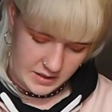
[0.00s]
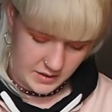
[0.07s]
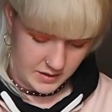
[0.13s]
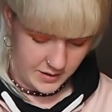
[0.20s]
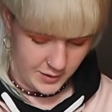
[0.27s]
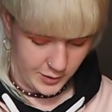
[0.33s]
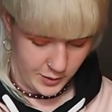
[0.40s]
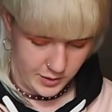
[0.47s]

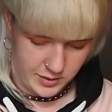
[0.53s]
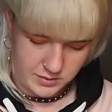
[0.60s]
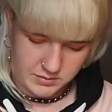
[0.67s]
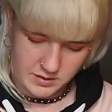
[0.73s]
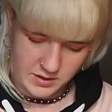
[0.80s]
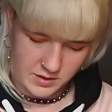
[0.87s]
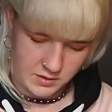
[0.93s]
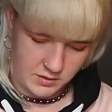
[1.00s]
Oh
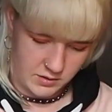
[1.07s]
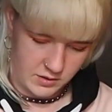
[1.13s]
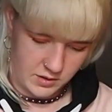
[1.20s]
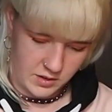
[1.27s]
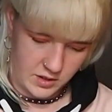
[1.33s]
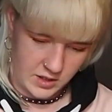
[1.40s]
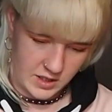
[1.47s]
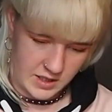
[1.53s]

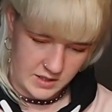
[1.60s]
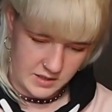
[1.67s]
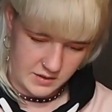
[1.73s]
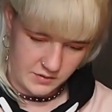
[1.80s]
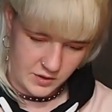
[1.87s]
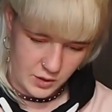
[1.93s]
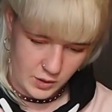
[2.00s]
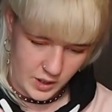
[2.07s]
goodness,
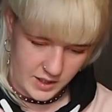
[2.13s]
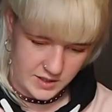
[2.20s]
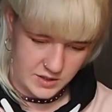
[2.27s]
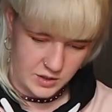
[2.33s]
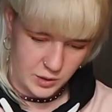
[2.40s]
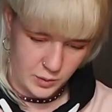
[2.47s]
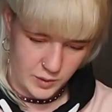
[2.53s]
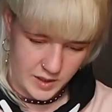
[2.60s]
if you guys
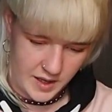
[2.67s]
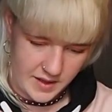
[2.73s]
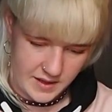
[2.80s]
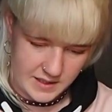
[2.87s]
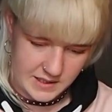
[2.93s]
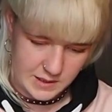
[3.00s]
do one like this,